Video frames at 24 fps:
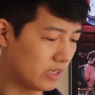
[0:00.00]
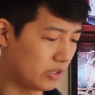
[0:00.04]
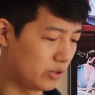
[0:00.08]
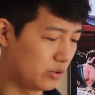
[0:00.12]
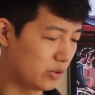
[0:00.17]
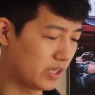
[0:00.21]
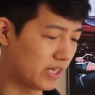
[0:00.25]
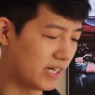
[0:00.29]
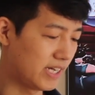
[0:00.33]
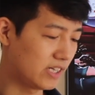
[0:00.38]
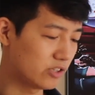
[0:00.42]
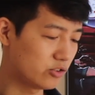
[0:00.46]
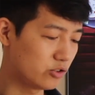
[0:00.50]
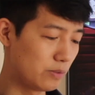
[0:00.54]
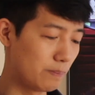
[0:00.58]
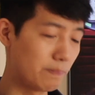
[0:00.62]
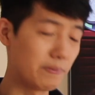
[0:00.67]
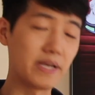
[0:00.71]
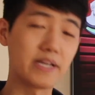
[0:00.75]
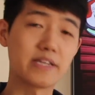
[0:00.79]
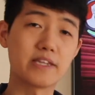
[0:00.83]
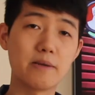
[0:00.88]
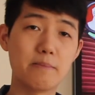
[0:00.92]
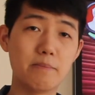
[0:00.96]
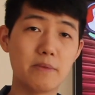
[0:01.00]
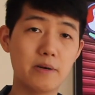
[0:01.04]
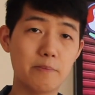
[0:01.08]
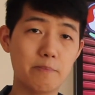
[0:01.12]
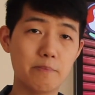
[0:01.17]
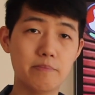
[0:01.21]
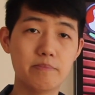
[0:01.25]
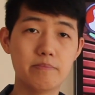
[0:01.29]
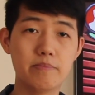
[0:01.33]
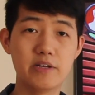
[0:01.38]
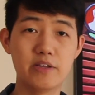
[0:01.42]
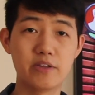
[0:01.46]
you can actually pick them
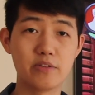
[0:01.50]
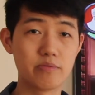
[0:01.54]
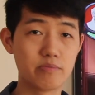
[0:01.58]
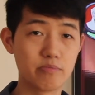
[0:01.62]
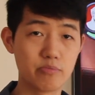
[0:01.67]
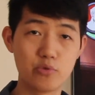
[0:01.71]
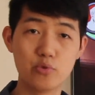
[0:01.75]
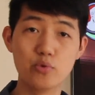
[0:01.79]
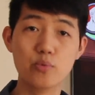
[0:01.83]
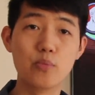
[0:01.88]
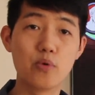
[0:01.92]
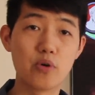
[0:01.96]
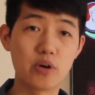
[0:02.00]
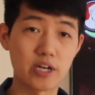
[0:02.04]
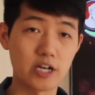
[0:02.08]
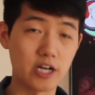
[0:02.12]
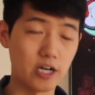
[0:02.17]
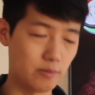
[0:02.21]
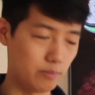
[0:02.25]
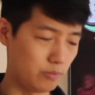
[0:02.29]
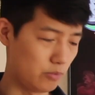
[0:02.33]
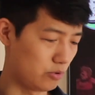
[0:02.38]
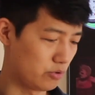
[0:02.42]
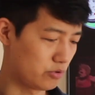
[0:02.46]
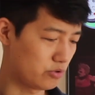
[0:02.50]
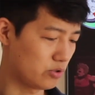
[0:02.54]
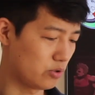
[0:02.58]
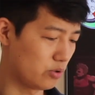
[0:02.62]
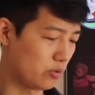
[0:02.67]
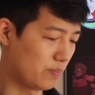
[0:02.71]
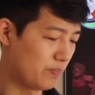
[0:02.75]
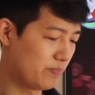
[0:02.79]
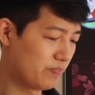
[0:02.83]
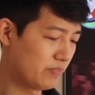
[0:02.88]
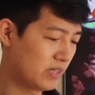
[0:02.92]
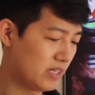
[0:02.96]
up and do more combos.
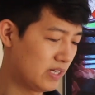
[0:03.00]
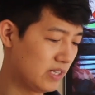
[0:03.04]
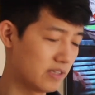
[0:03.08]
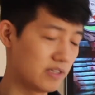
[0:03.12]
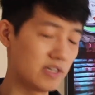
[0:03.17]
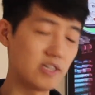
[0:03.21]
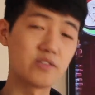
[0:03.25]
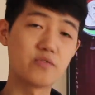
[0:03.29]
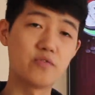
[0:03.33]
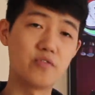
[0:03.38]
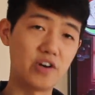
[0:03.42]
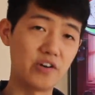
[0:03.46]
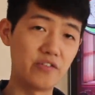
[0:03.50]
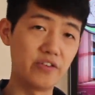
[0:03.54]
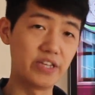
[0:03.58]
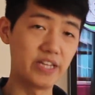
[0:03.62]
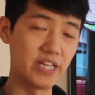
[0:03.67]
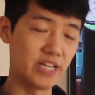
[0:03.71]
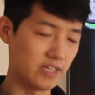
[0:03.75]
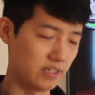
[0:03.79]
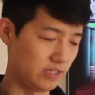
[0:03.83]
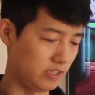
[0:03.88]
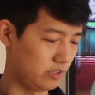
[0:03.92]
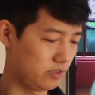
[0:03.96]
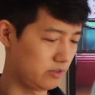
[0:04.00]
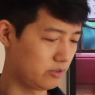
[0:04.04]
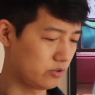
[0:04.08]
So that's very deadly.